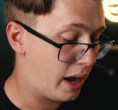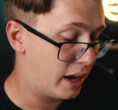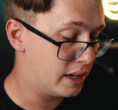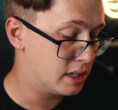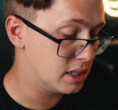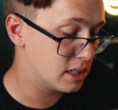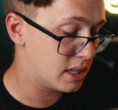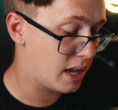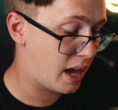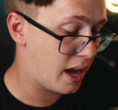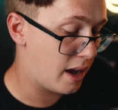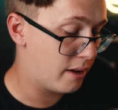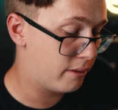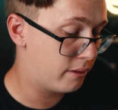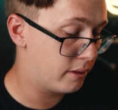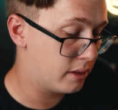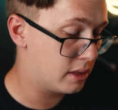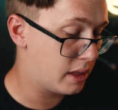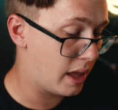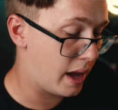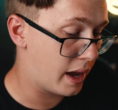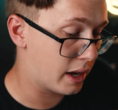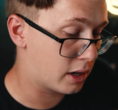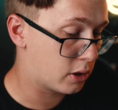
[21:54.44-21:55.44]
I just have
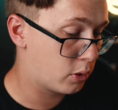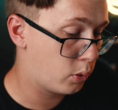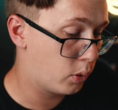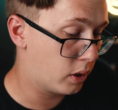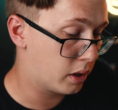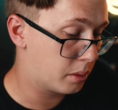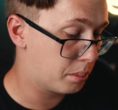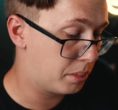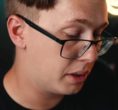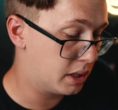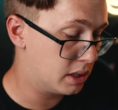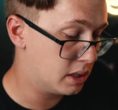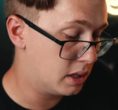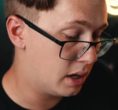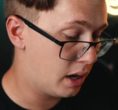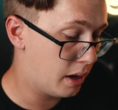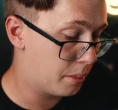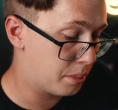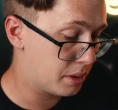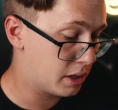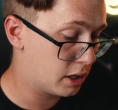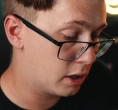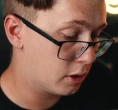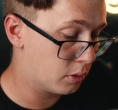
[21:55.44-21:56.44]
that quick button
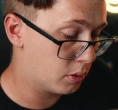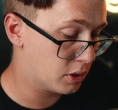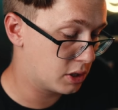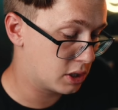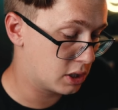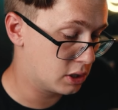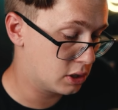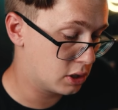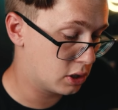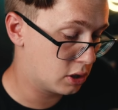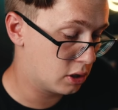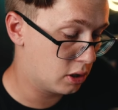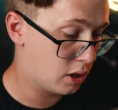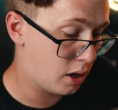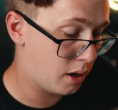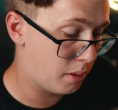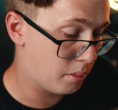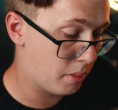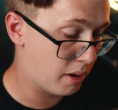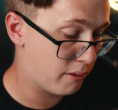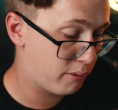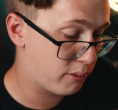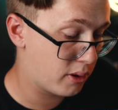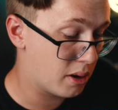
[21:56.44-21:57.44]
up here which can turn on
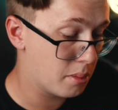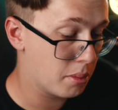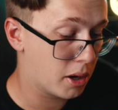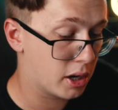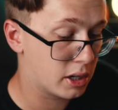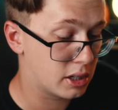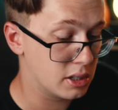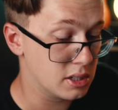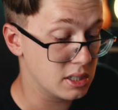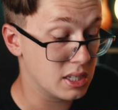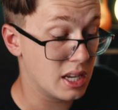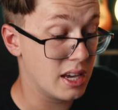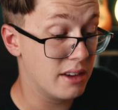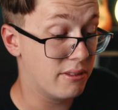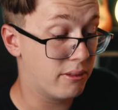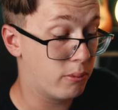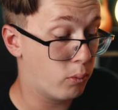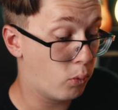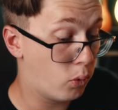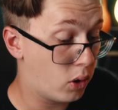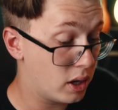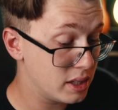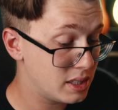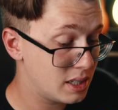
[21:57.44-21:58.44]
my frame markers if
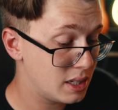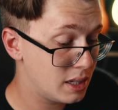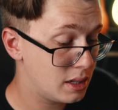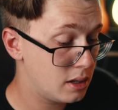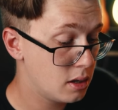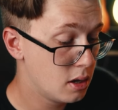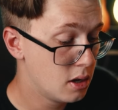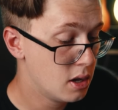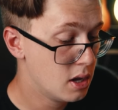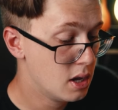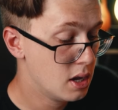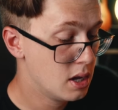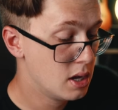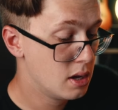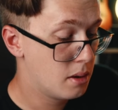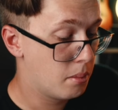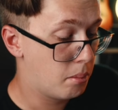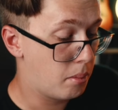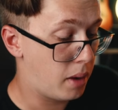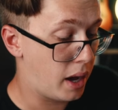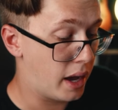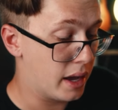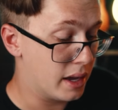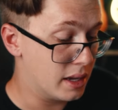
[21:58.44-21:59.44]
wanted.
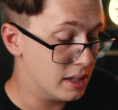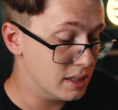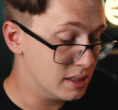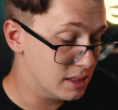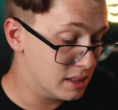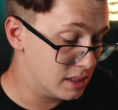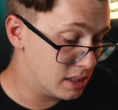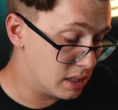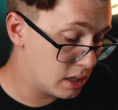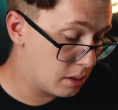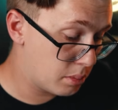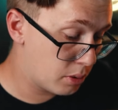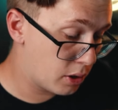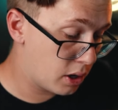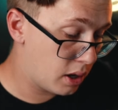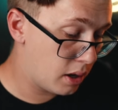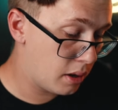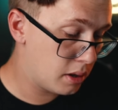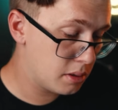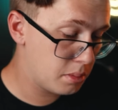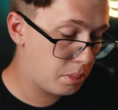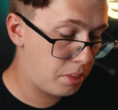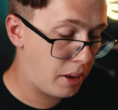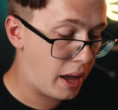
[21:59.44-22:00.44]
My
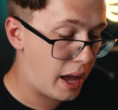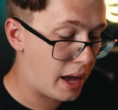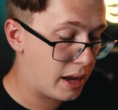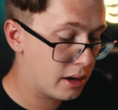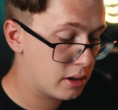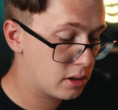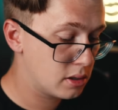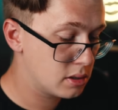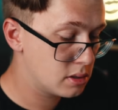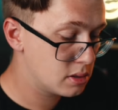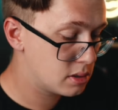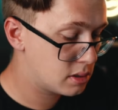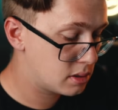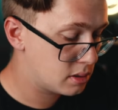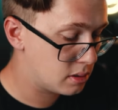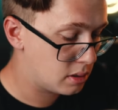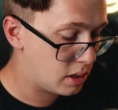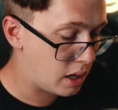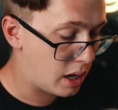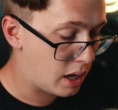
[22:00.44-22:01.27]
zebra patterns